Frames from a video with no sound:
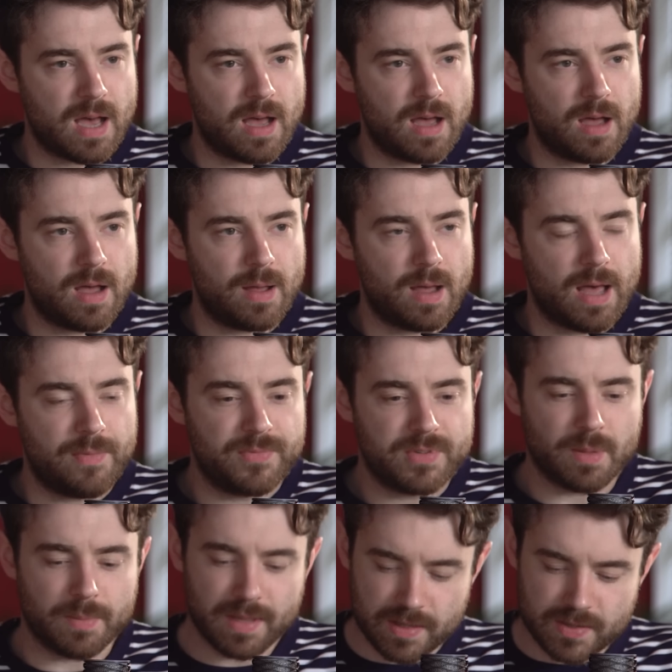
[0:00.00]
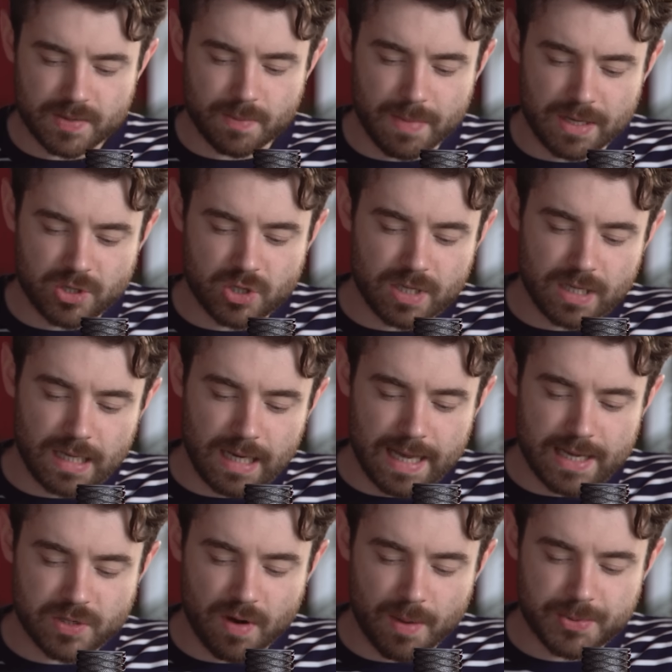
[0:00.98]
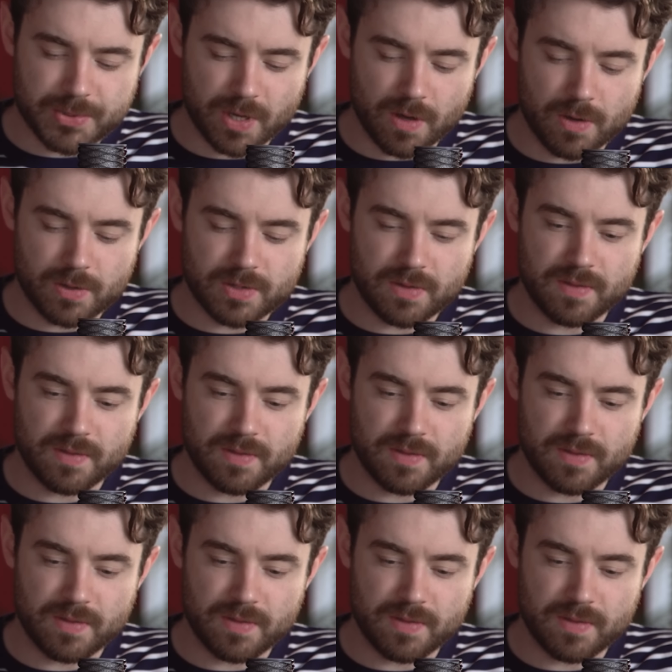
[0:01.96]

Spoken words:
and something that's mentioned in a later episode,